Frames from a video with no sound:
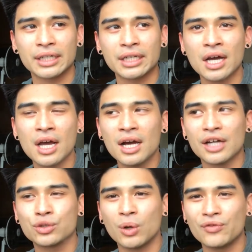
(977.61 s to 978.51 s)
like
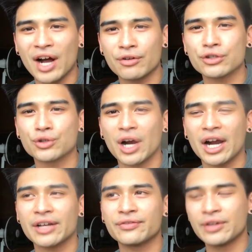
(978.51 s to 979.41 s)
a 12-hour
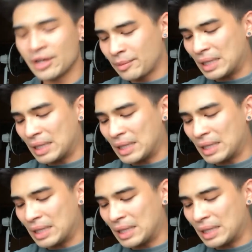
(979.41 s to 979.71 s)
drive,